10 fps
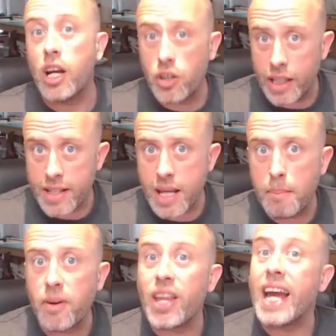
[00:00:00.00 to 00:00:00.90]
A good
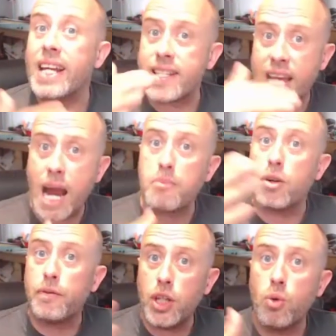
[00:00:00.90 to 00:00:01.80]
example of that is
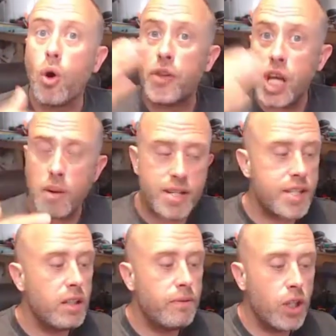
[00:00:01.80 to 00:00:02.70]
camera view or the
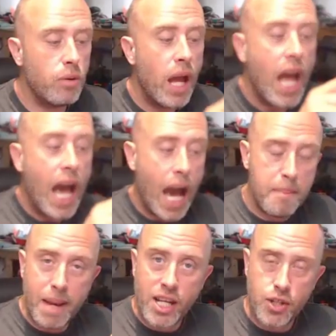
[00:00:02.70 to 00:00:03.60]
OSD view
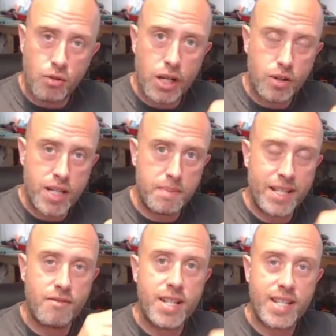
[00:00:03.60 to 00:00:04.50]
and make sure our
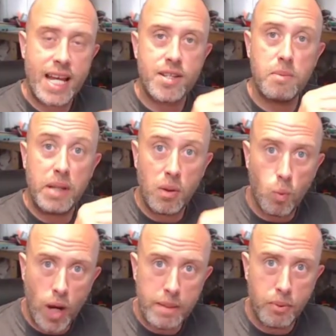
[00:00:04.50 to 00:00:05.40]
transmitter is set to be
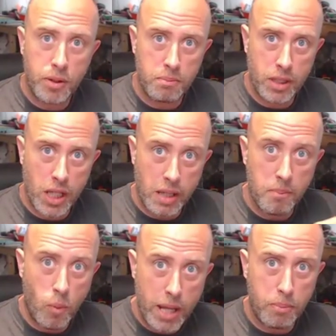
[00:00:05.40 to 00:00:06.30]
in waypoint,
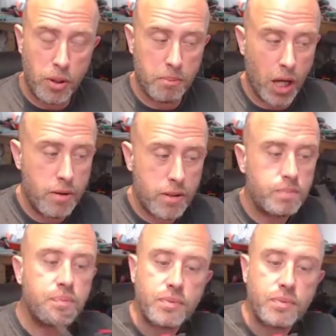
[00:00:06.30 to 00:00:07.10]
in waypoint mode.